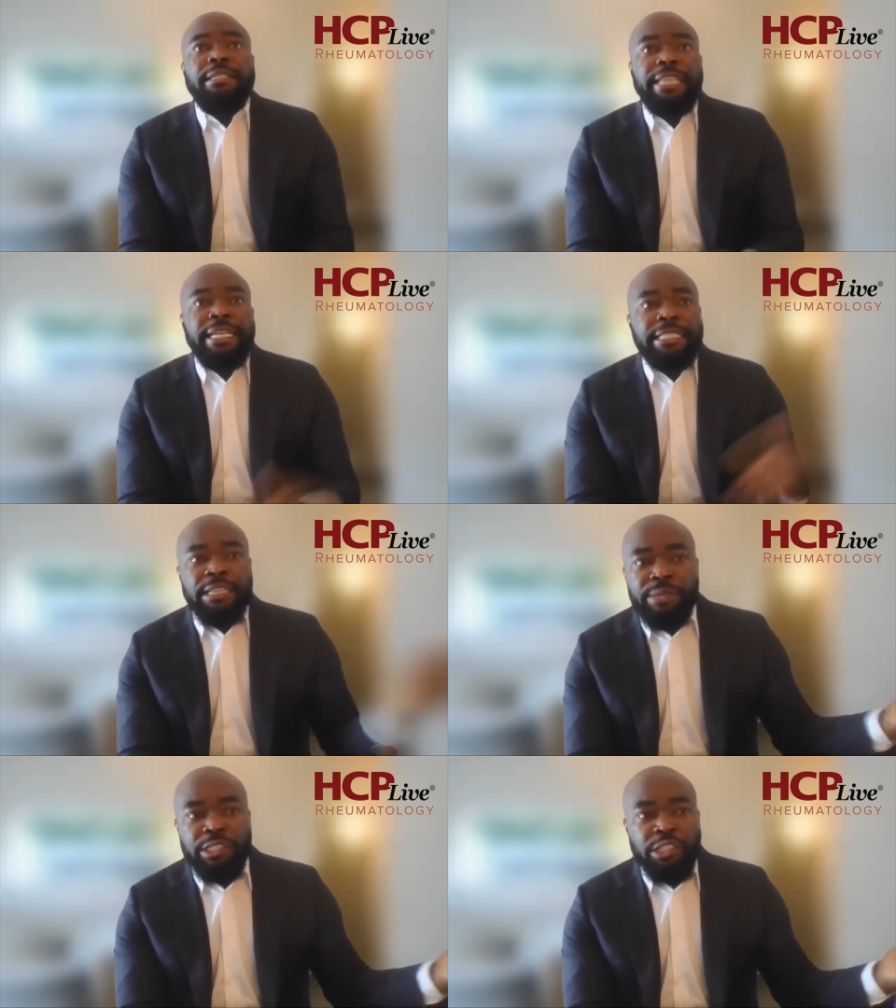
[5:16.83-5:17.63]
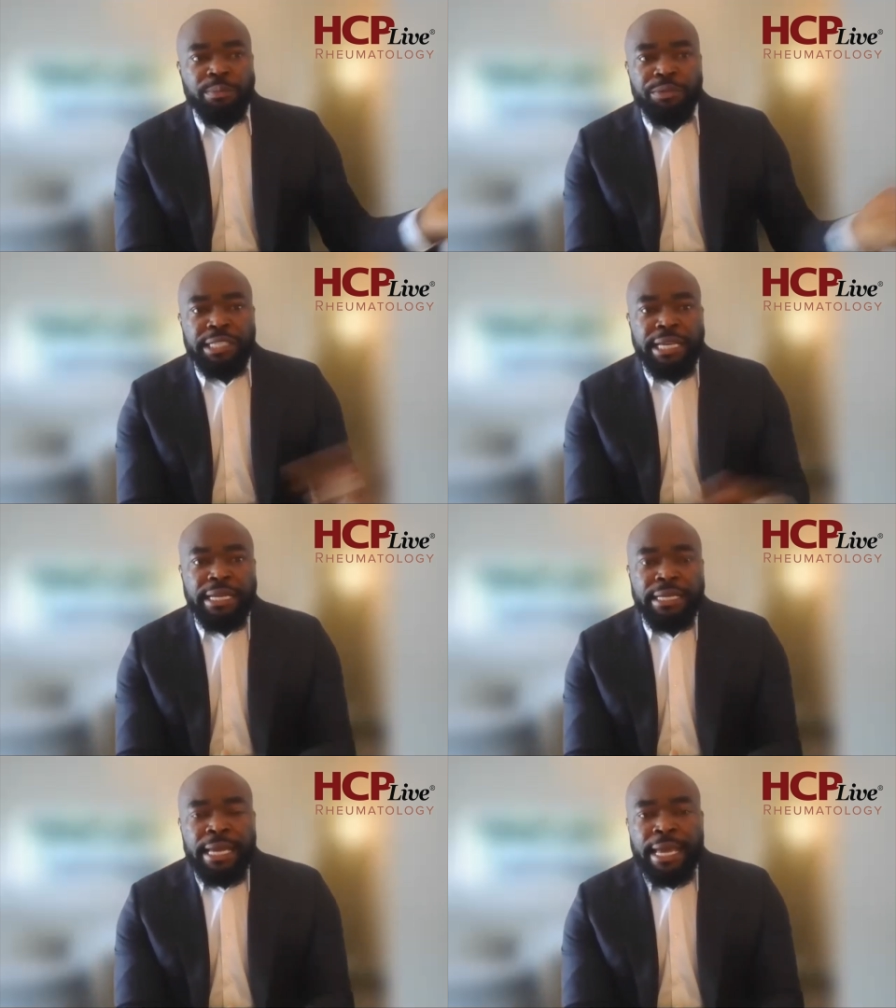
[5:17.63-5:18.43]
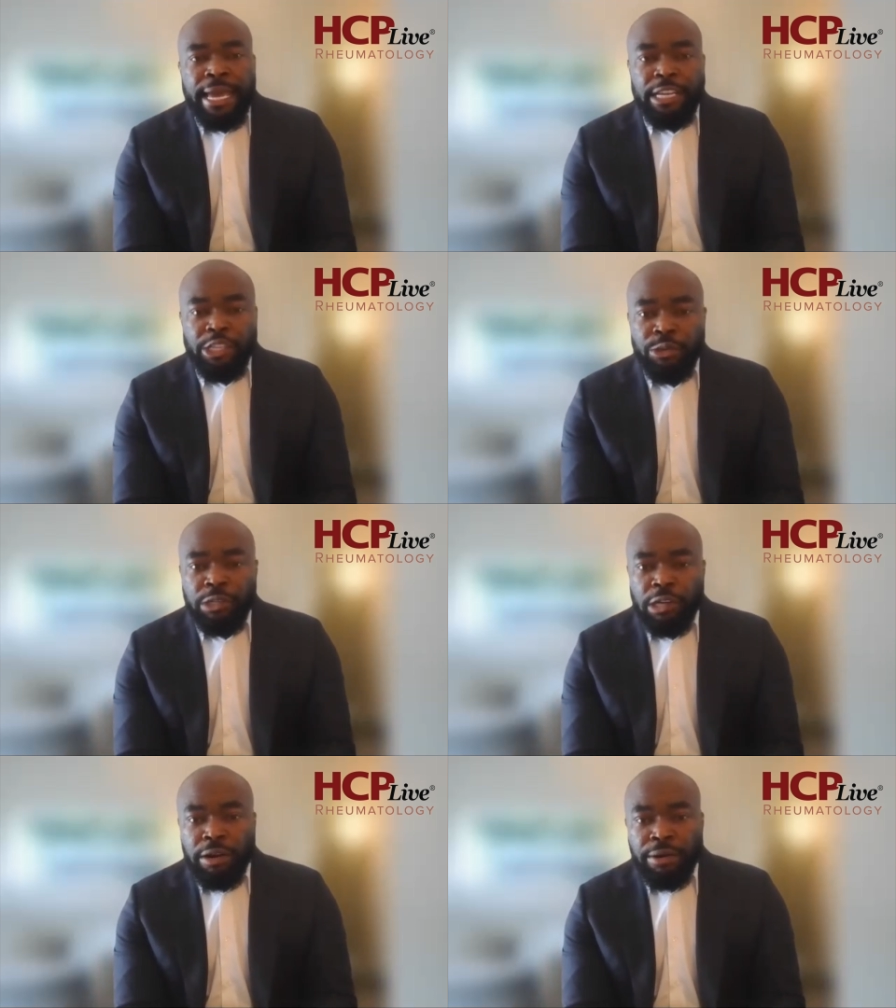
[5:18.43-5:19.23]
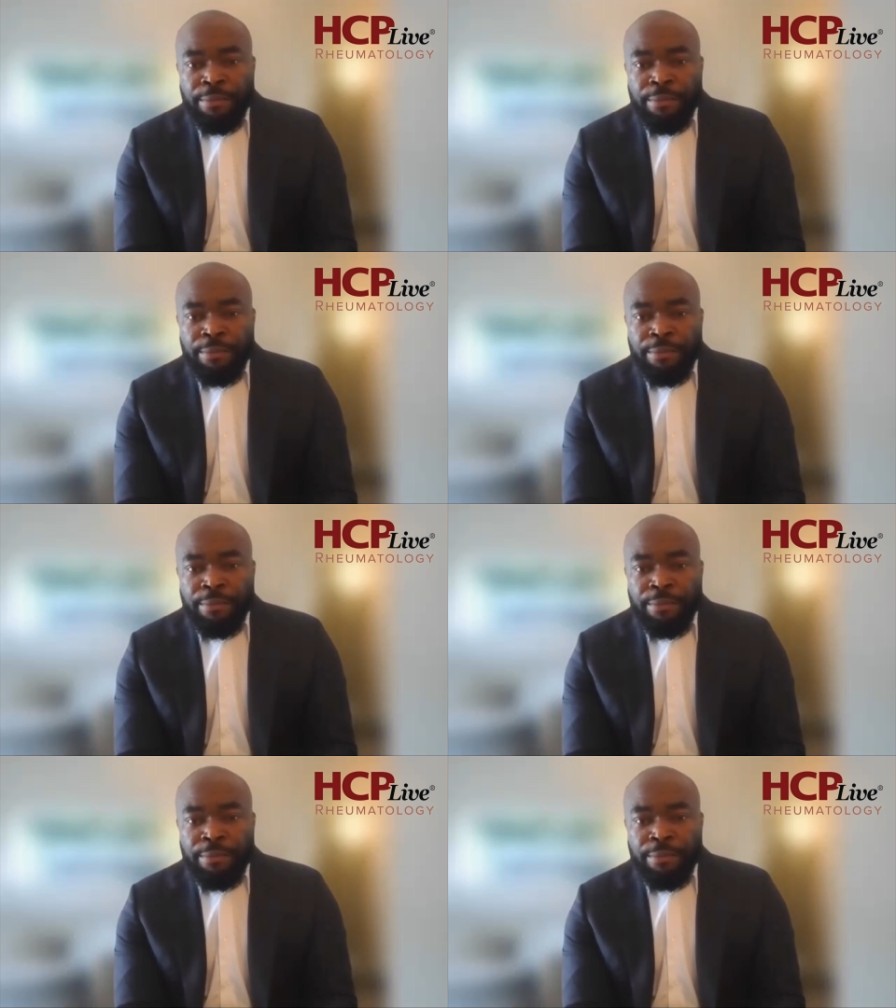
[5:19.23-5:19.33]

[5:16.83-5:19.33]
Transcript: data that we just presented at EULAR,